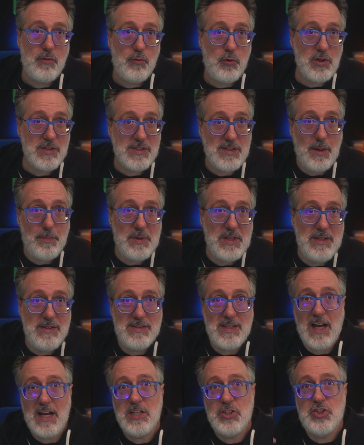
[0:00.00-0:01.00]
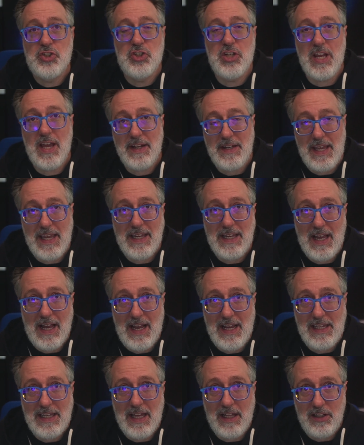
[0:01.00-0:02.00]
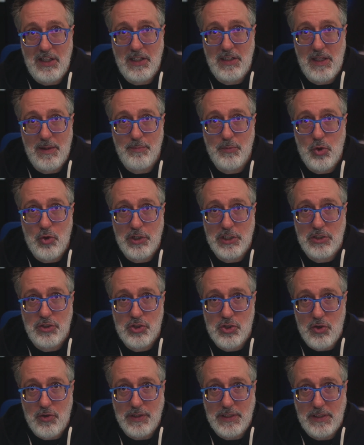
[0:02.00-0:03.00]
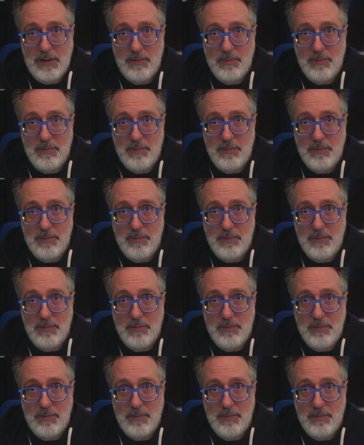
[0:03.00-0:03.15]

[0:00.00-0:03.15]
First up is a Gen AI LLM learning journey.